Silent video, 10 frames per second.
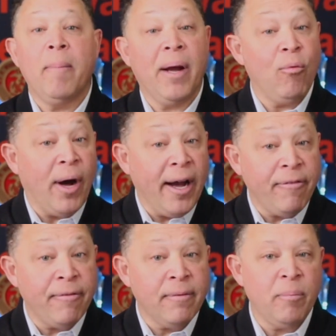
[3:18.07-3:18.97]
My
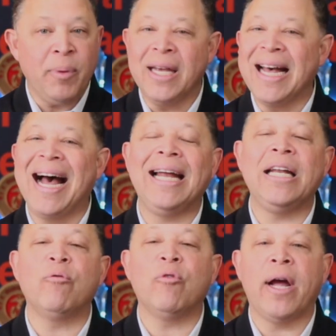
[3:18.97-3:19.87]
wife, being
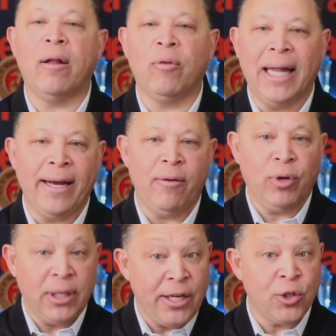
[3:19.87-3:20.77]
highly
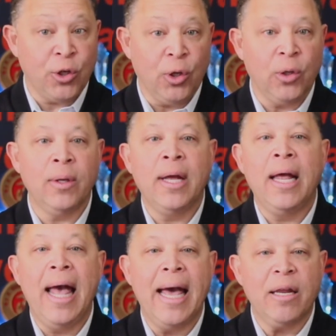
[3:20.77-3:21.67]
relational
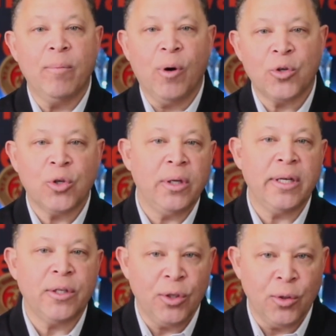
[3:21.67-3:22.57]
and
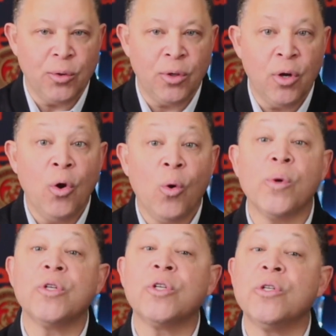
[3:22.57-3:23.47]
emotionally attuned,
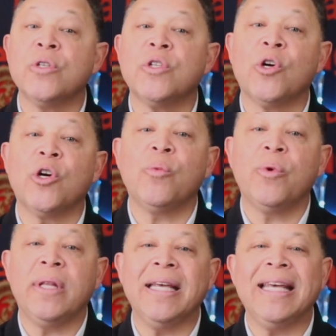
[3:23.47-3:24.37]
was concerned
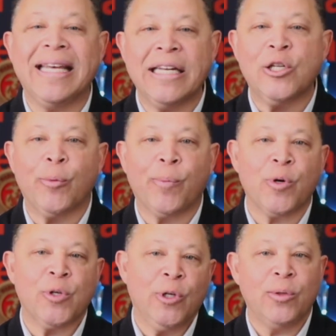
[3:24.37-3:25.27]
with the
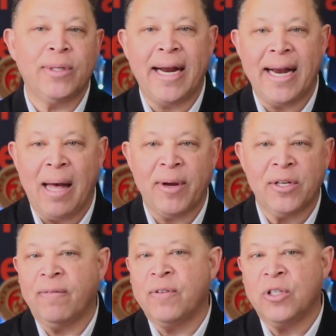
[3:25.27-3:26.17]
interpersonal
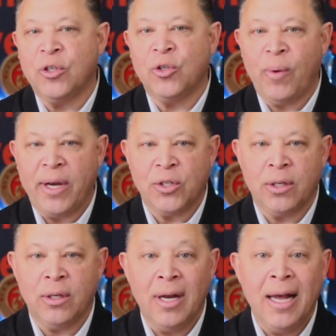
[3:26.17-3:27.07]
dynamics of the
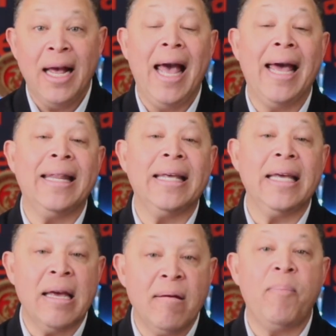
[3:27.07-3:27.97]
situation and
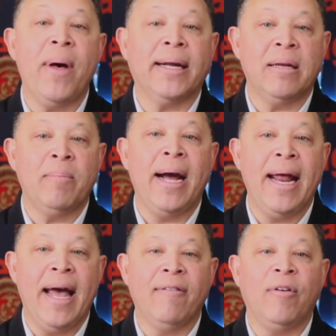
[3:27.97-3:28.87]
the impact it
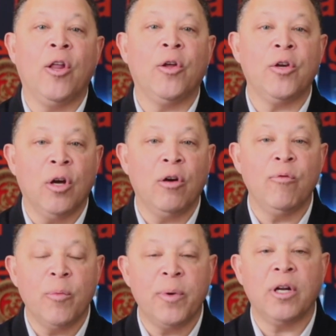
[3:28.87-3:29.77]
might have on the
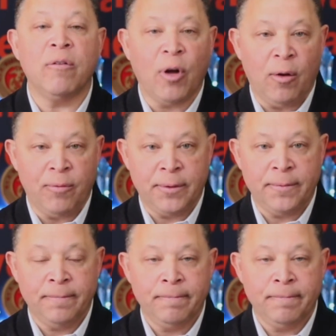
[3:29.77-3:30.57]
young woman involved.